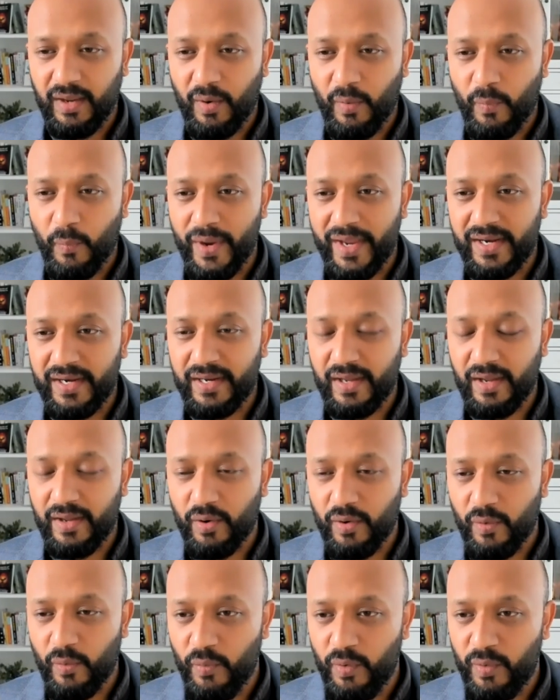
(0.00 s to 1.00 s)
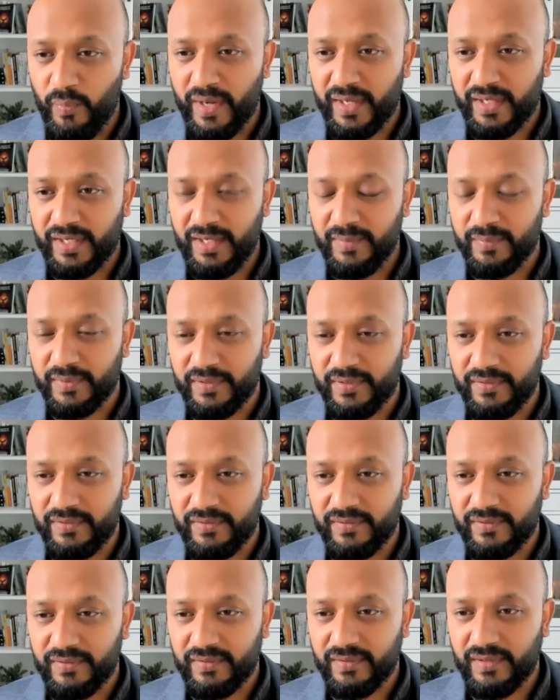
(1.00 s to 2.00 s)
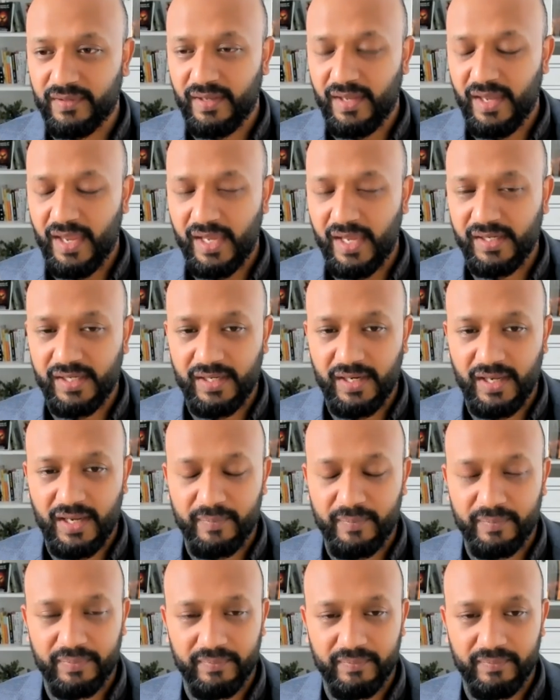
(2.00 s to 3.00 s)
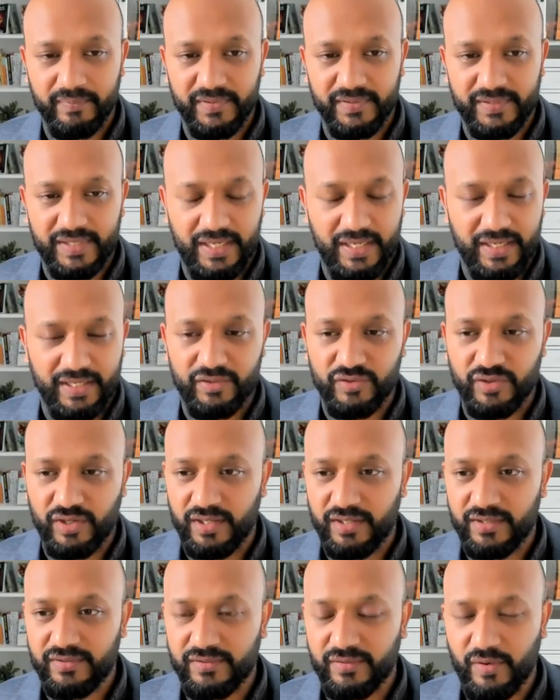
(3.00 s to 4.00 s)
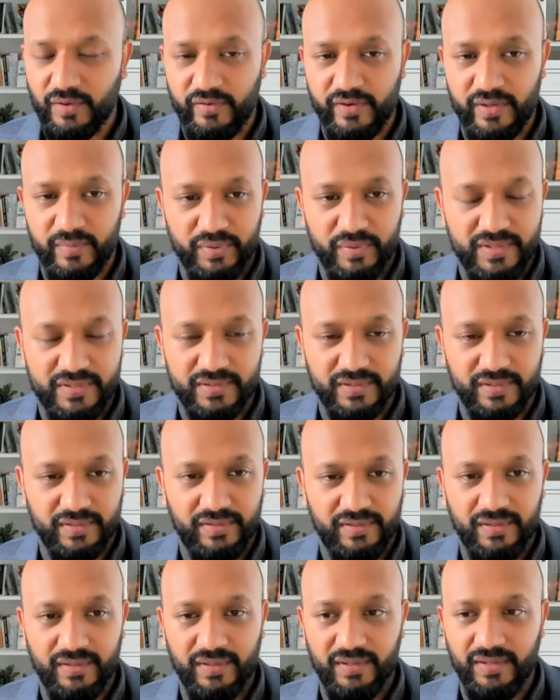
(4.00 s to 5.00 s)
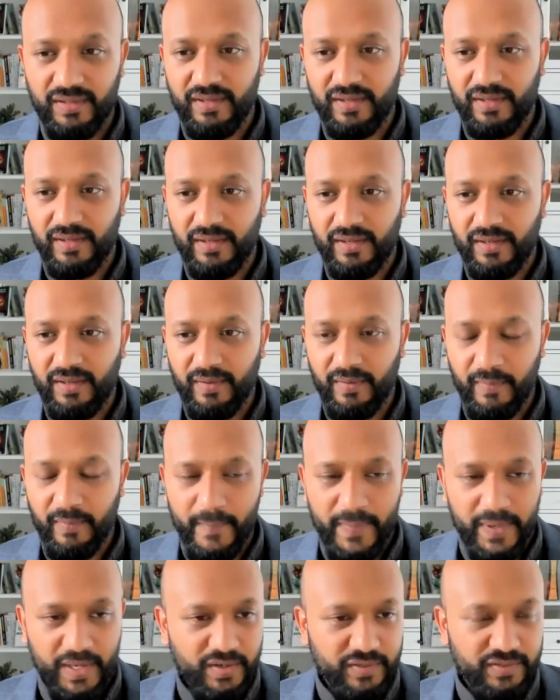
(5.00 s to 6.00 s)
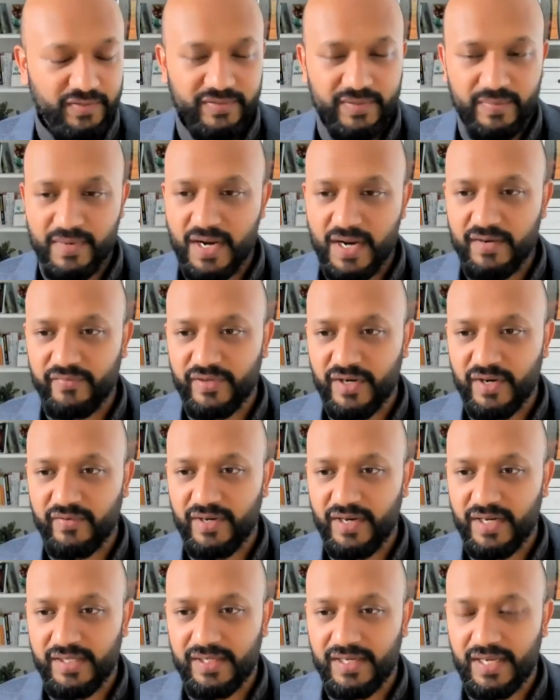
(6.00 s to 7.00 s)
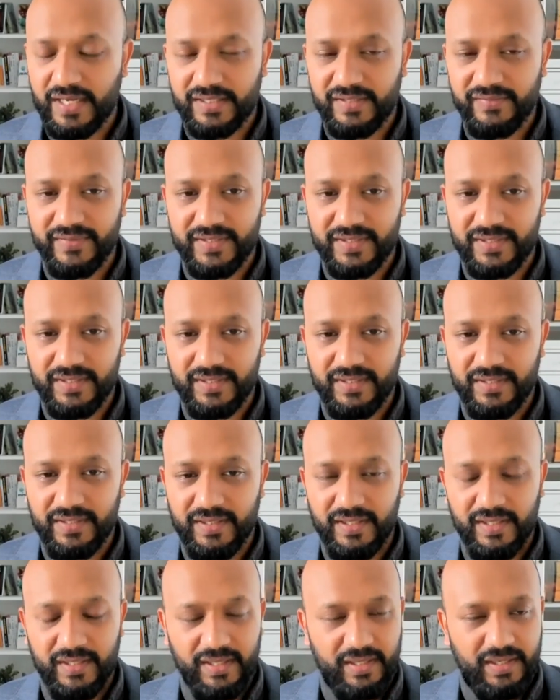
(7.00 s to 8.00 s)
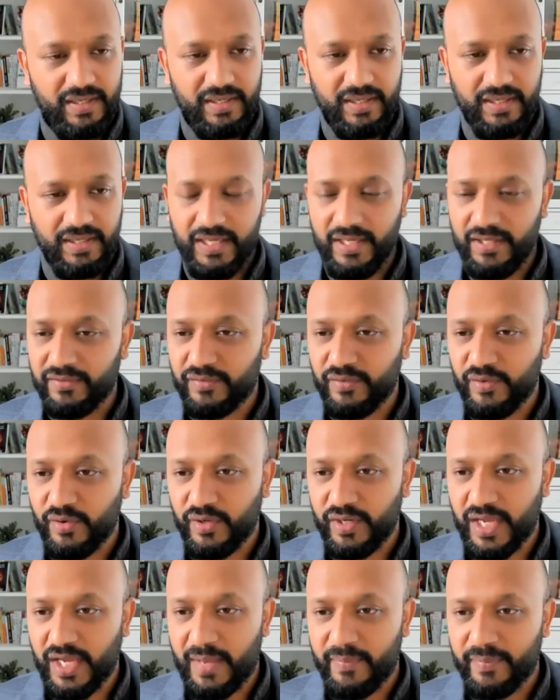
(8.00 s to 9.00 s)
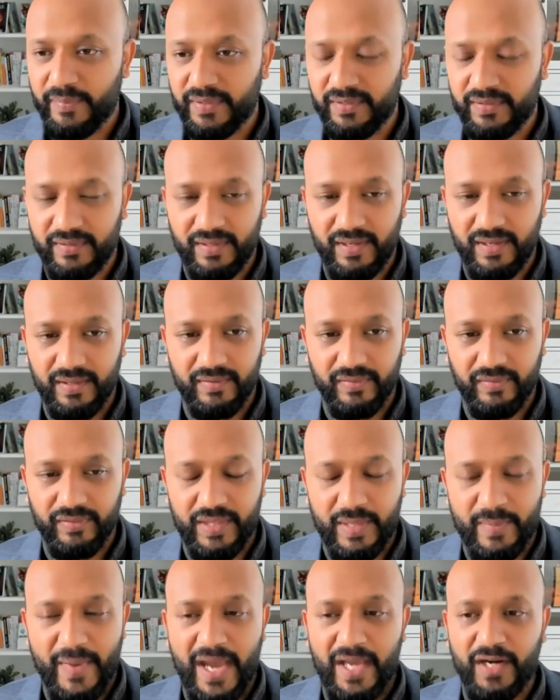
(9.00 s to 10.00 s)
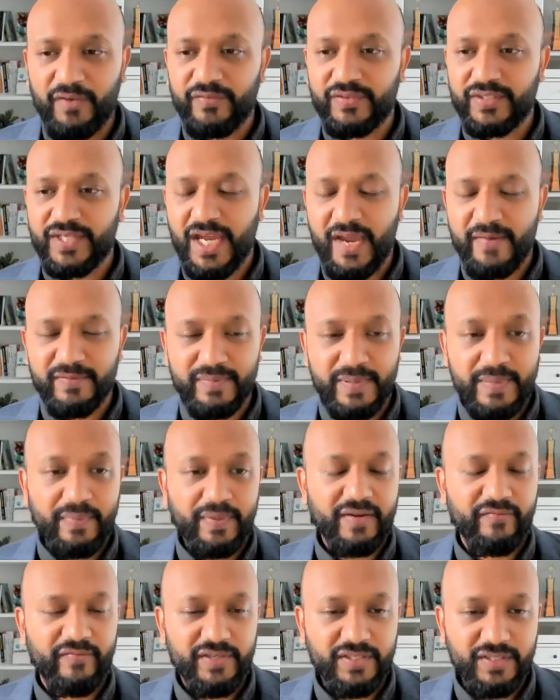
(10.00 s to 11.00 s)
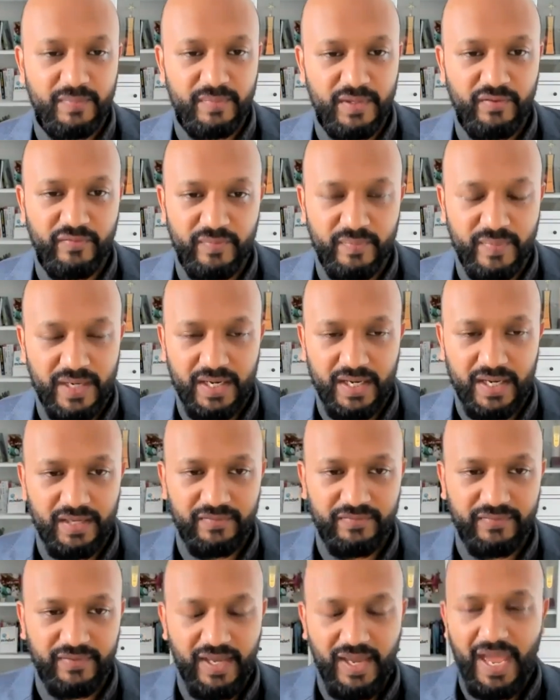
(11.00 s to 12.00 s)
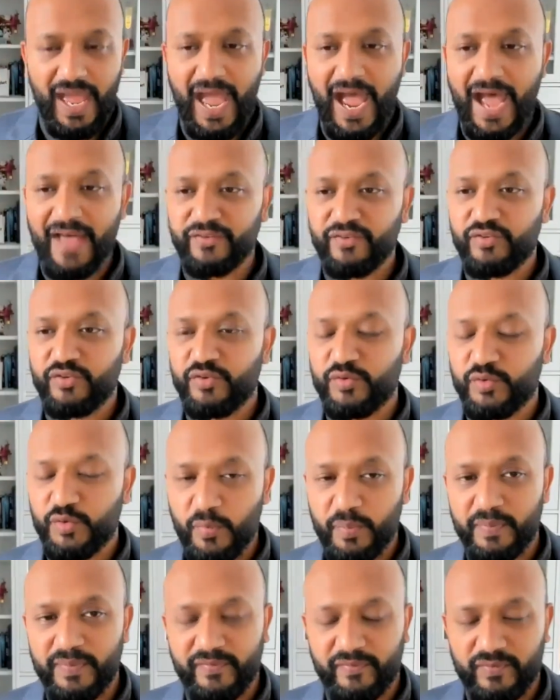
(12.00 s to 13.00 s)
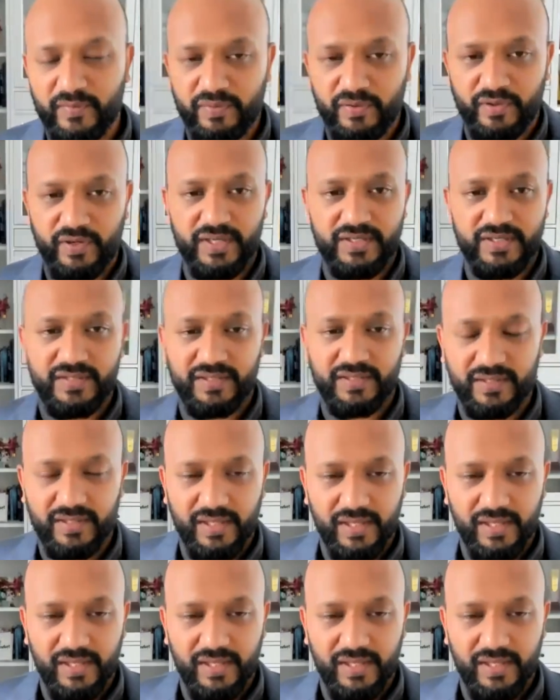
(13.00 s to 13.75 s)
When all my neighbors ended up selling drugs or in prison because of some kind of drug-related activity, it's not going to happen. The amount of times people have written me off in my life hasn't stopped me from progressing.